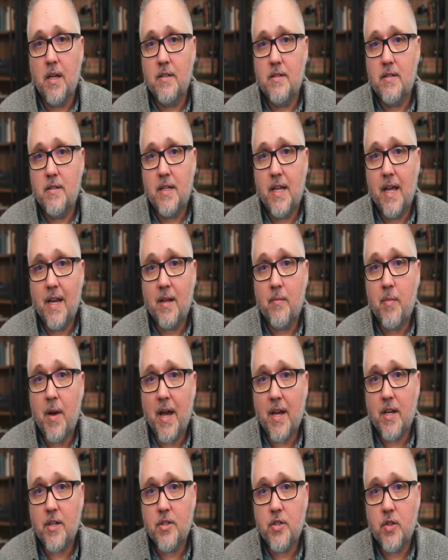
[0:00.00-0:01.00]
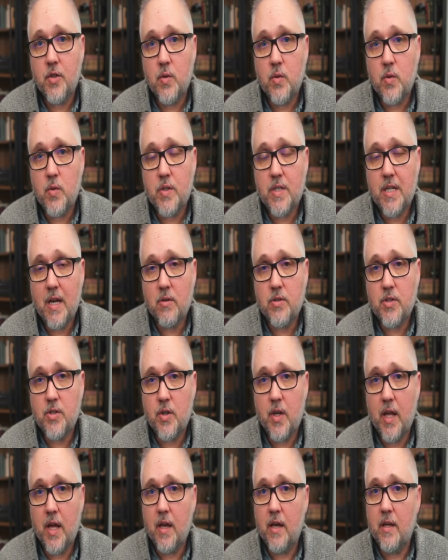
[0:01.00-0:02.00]
Getting back to South
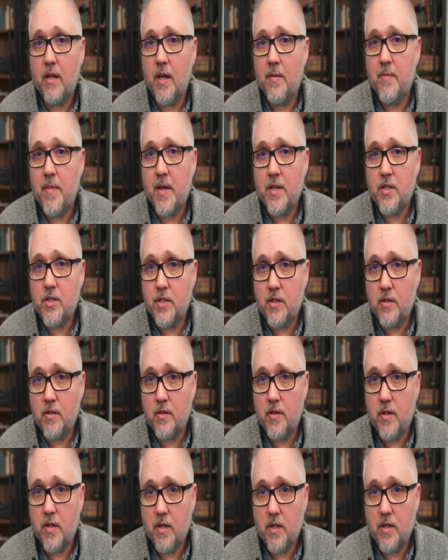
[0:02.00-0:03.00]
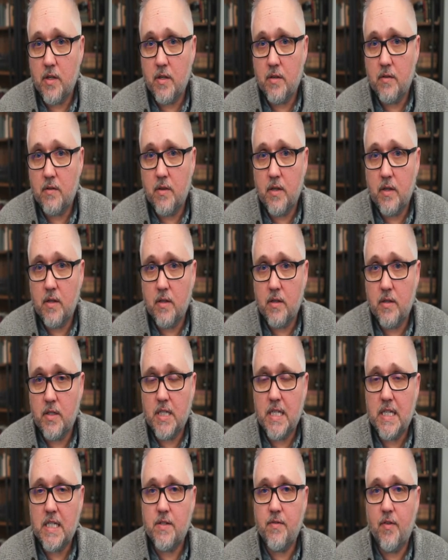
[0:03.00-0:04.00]
Sudan, I mentioned the
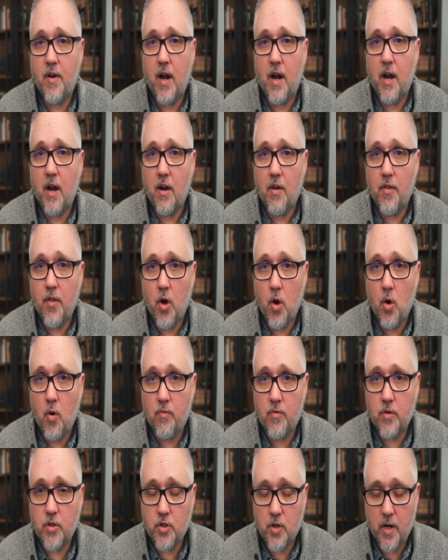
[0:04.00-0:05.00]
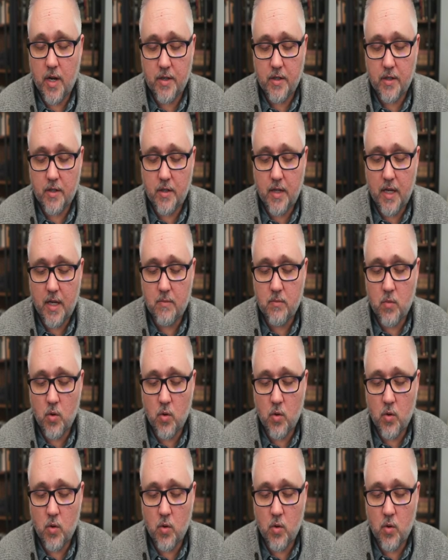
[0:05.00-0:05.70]
ceasefire and the hope for trying to get more